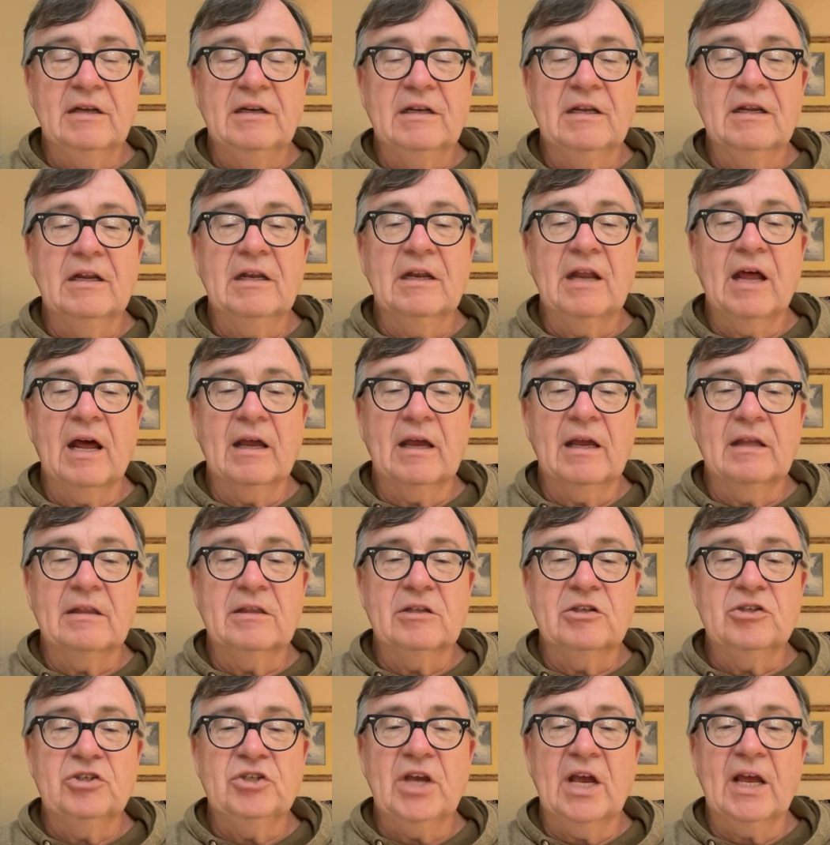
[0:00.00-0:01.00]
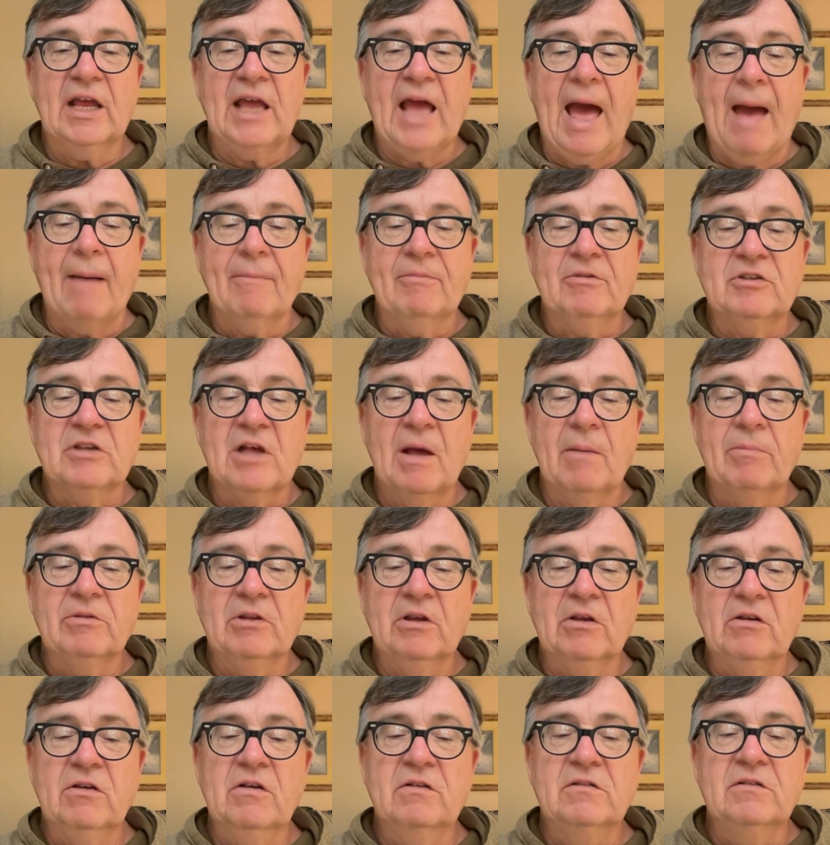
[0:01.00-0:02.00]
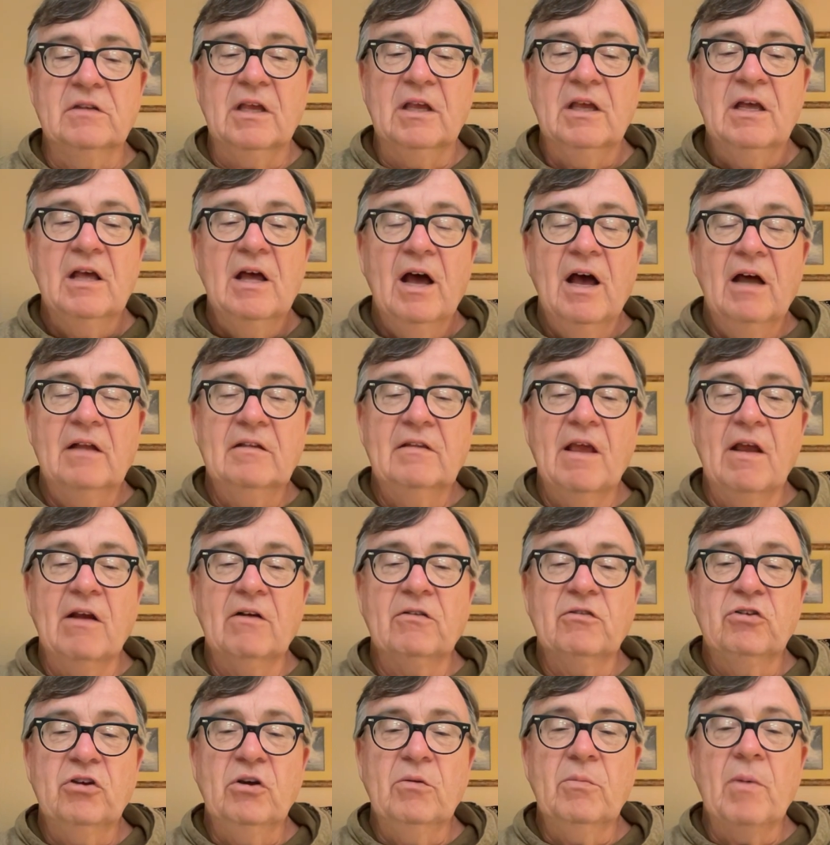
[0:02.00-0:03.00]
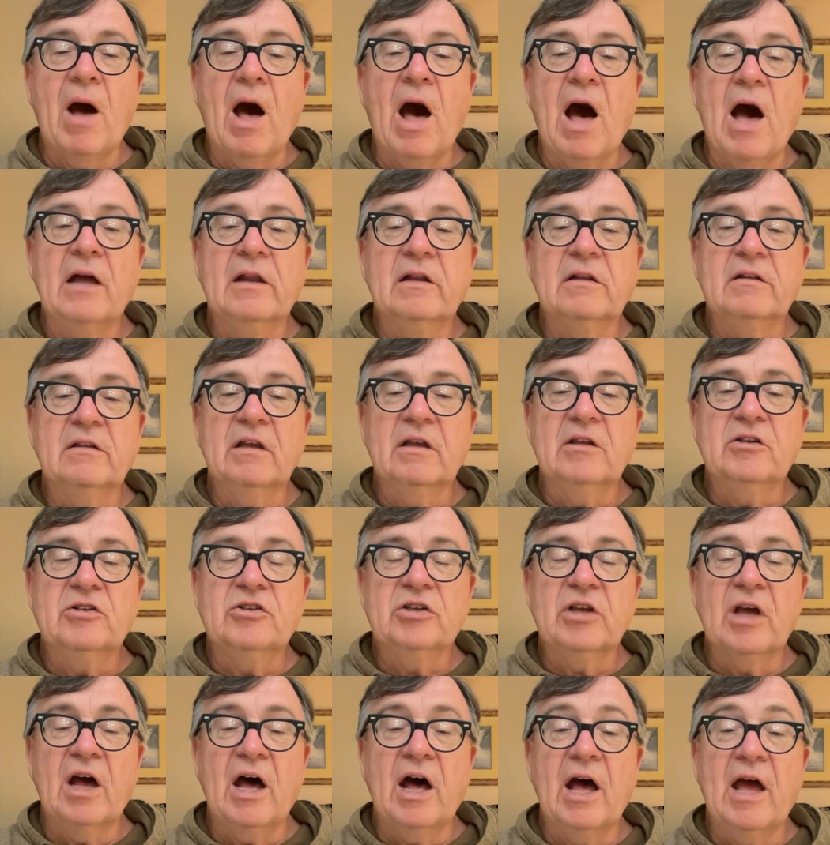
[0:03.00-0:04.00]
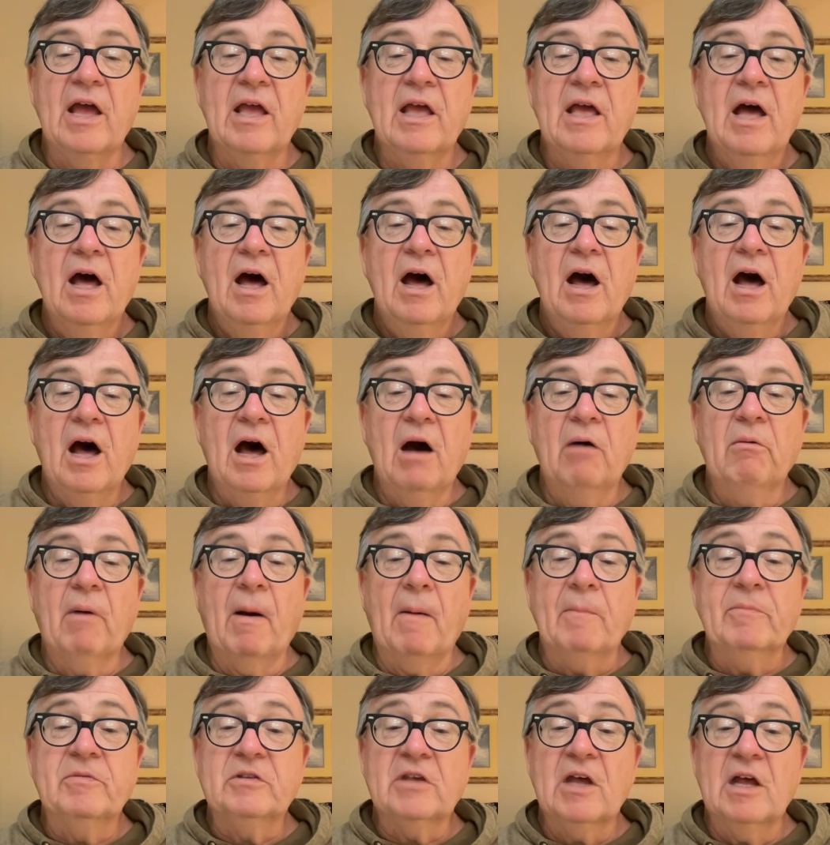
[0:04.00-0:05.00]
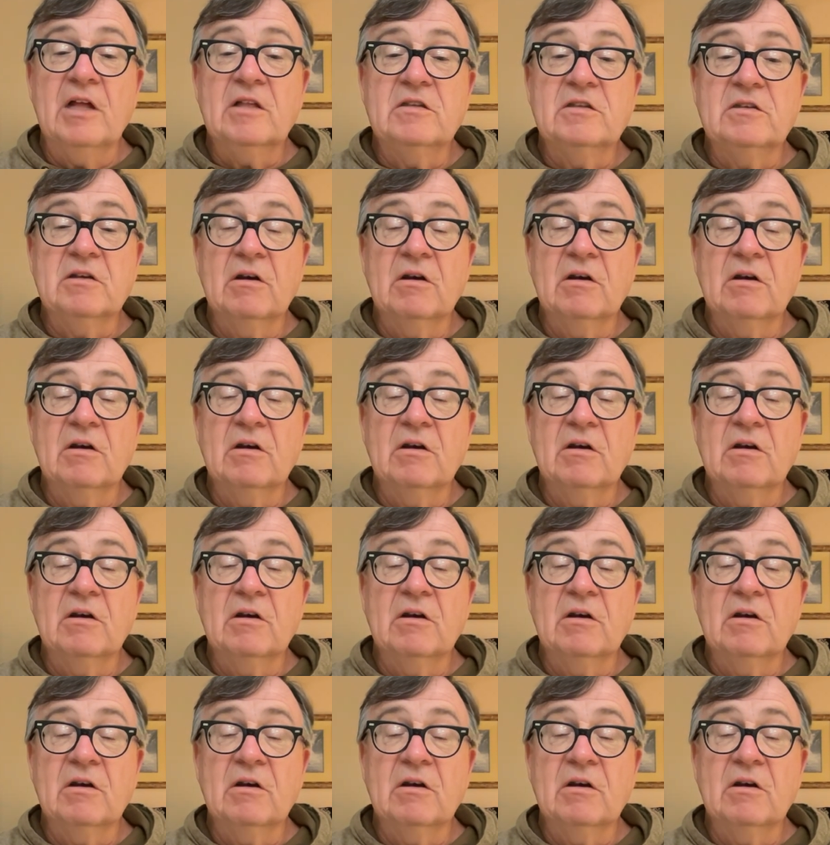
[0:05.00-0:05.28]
I did not get to check Amazon, but they're usually a day or two behind the D J I uh, website.